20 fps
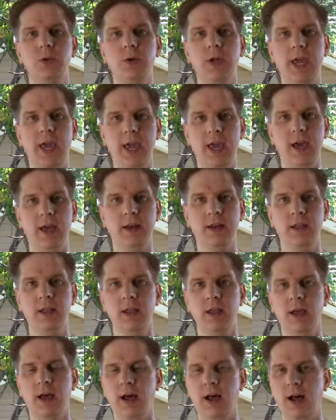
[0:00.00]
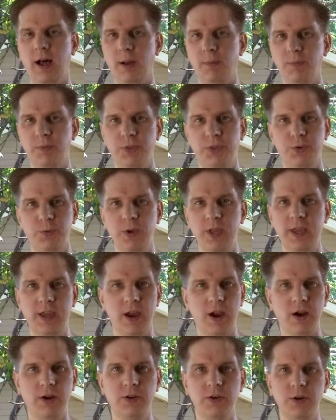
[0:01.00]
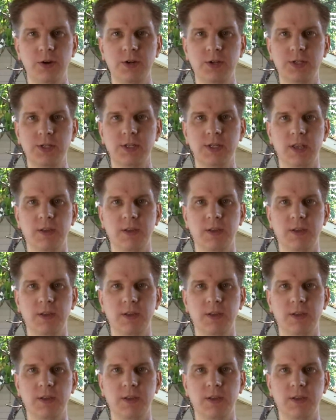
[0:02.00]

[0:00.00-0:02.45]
can. 3 characters.